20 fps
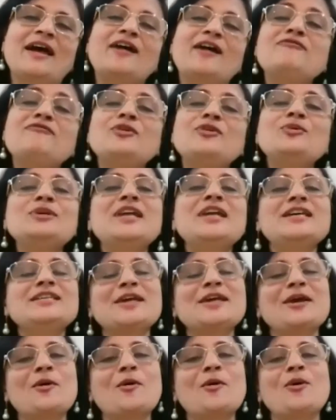A few days
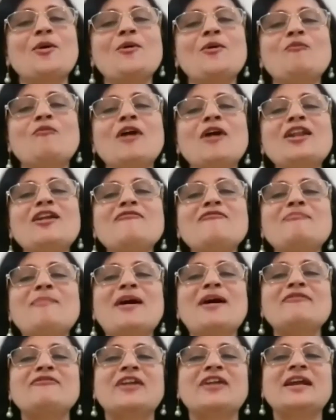ago, one of
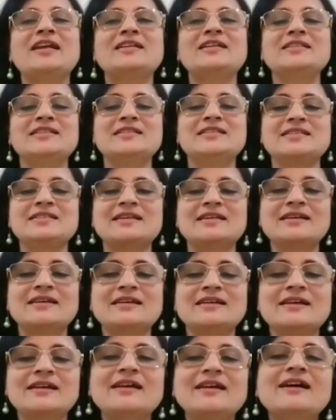my friends,
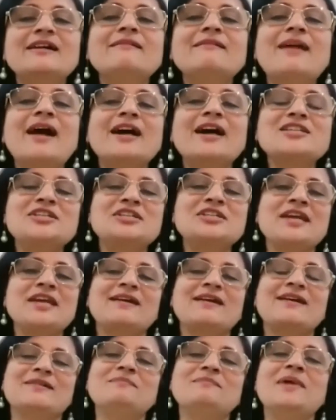Raj
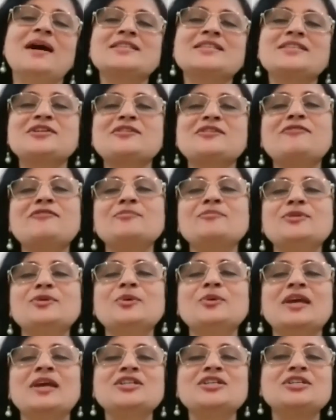Shekhar, master from
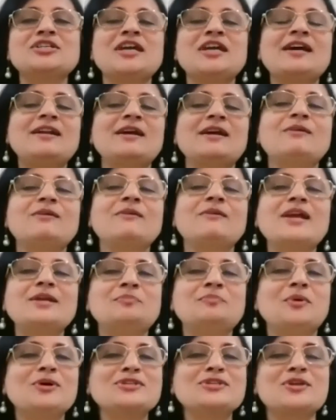UK, shared a great
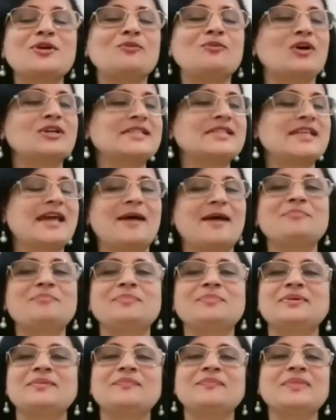post on WhatsApp.
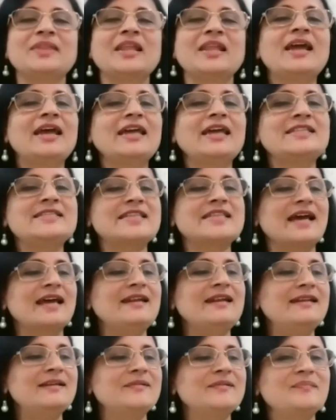It said,
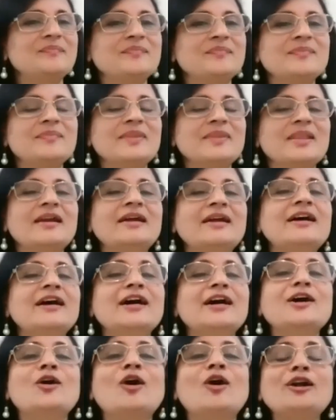
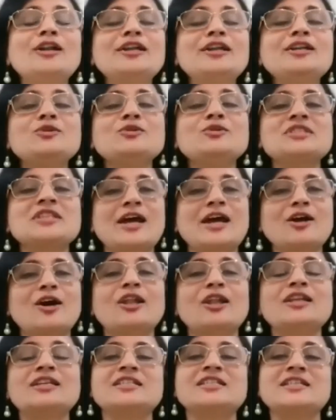according to
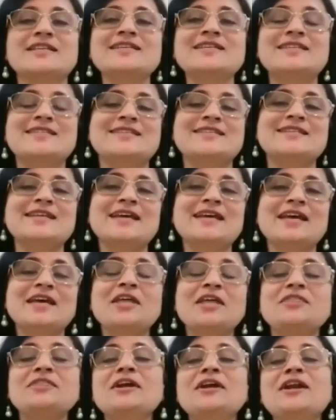psychologists,
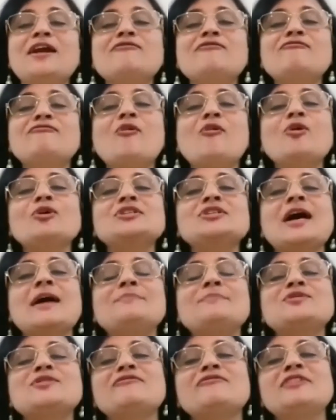there are four
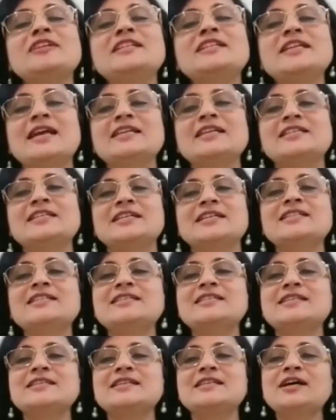types of
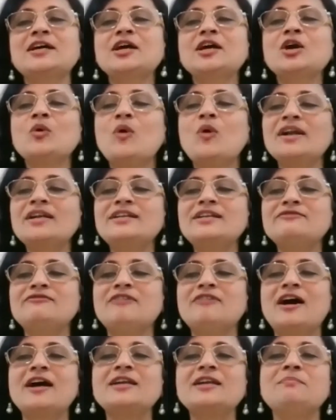intelligence
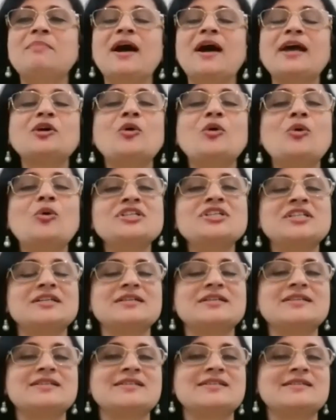quantified by
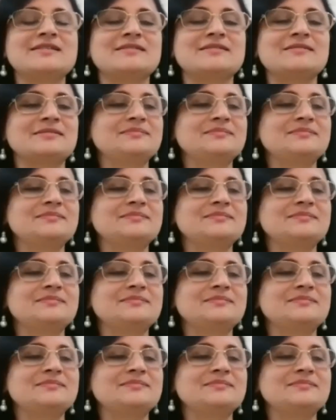quotients.